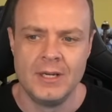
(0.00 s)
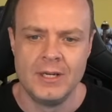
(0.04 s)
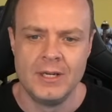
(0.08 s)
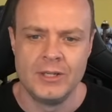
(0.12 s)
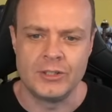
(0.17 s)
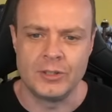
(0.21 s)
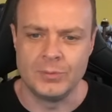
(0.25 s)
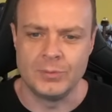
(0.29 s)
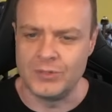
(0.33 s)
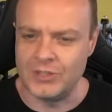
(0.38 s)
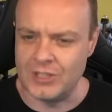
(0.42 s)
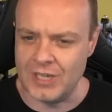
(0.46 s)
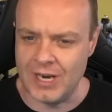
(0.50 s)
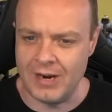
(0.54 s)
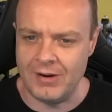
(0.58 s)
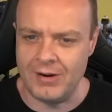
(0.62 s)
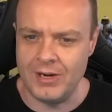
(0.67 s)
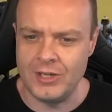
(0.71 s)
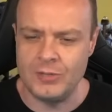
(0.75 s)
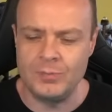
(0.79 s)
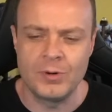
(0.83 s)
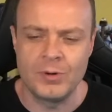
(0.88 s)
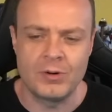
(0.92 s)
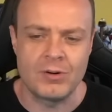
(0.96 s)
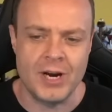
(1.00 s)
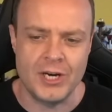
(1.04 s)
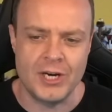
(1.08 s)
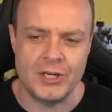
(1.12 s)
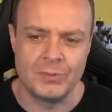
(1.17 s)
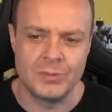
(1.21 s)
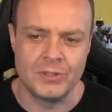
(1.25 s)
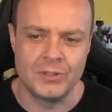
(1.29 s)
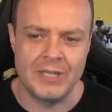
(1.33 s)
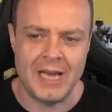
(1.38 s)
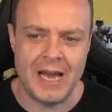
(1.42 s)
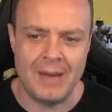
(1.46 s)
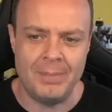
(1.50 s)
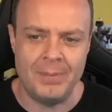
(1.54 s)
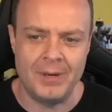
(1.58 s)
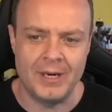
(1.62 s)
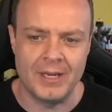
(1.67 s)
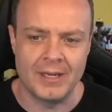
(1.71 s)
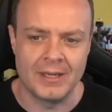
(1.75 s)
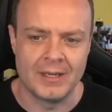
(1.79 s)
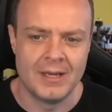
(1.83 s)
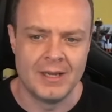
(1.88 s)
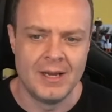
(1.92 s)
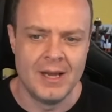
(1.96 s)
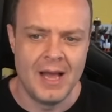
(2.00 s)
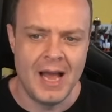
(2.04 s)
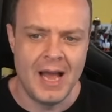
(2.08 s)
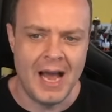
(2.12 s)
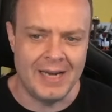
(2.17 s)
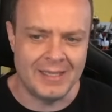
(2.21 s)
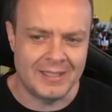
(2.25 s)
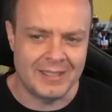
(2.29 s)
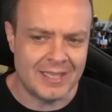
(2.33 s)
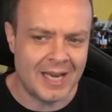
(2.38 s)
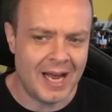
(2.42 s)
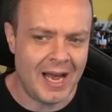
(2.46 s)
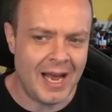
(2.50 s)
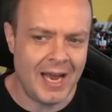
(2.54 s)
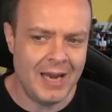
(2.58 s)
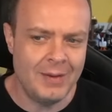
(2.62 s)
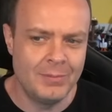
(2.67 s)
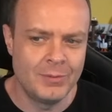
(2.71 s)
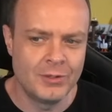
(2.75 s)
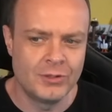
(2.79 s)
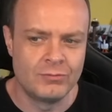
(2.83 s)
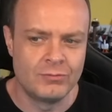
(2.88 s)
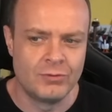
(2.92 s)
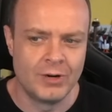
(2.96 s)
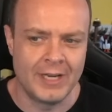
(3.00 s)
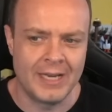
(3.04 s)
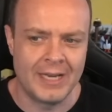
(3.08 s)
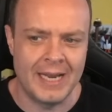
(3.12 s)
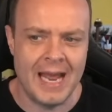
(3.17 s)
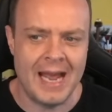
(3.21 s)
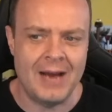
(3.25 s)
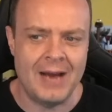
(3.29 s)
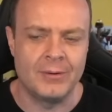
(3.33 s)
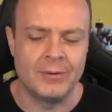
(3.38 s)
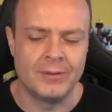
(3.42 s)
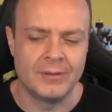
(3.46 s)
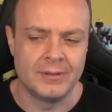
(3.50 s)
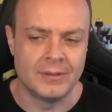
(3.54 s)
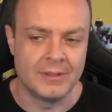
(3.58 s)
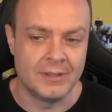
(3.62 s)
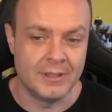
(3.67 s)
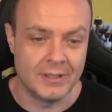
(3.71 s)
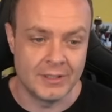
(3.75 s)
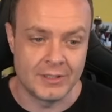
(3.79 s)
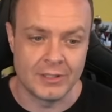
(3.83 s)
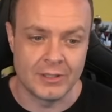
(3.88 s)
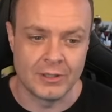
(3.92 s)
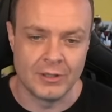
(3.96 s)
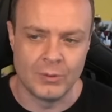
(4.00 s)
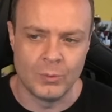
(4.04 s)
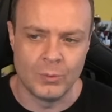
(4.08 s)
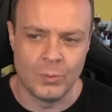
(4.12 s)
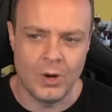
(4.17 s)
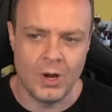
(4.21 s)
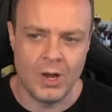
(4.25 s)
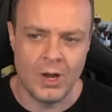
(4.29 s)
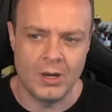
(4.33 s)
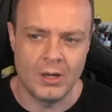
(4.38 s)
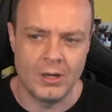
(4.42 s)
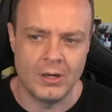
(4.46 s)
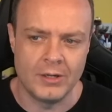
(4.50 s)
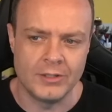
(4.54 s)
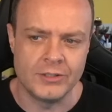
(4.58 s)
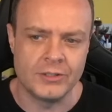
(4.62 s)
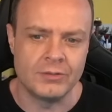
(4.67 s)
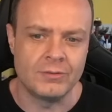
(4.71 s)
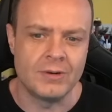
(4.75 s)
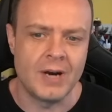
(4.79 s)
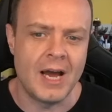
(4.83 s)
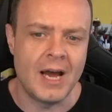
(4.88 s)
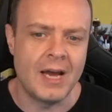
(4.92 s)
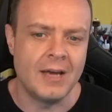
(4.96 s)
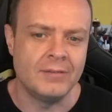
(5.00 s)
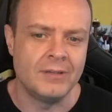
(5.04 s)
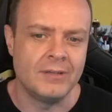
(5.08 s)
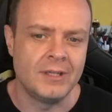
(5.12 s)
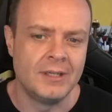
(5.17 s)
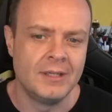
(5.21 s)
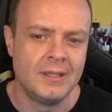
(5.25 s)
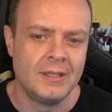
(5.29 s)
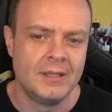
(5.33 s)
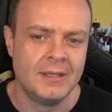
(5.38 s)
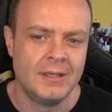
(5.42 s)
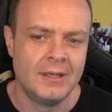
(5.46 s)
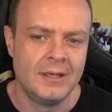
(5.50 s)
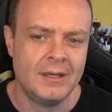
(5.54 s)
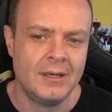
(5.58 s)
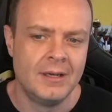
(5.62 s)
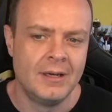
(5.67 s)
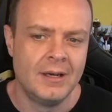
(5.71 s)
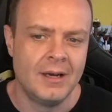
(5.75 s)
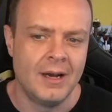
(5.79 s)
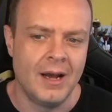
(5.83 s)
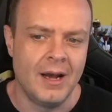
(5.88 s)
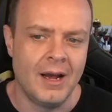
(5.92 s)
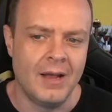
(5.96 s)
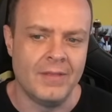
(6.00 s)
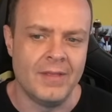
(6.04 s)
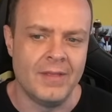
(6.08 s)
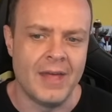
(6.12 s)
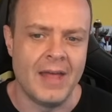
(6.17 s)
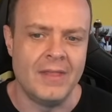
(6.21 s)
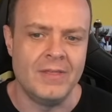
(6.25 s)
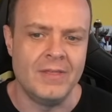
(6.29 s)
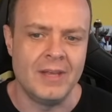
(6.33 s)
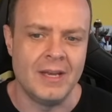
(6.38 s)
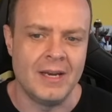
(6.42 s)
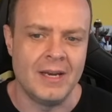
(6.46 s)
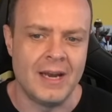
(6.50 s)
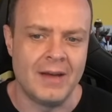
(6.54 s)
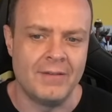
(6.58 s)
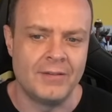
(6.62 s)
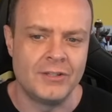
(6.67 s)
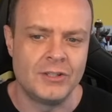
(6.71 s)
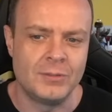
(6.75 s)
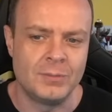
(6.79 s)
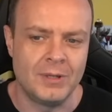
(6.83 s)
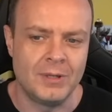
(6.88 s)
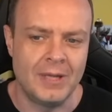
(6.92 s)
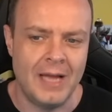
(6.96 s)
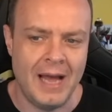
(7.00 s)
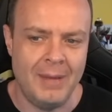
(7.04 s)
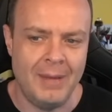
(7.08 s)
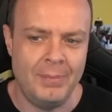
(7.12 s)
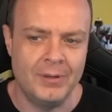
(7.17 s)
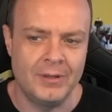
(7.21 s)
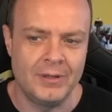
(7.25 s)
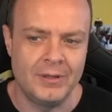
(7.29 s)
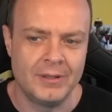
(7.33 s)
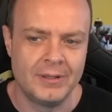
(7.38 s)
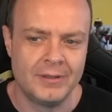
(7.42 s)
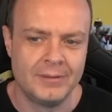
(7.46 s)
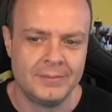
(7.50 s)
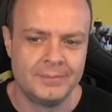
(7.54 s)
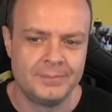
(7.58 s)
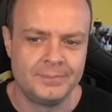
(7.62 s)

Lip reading: Some serious progression was happening, and time was running out until the Warlords arrived. And then the inevitable happened.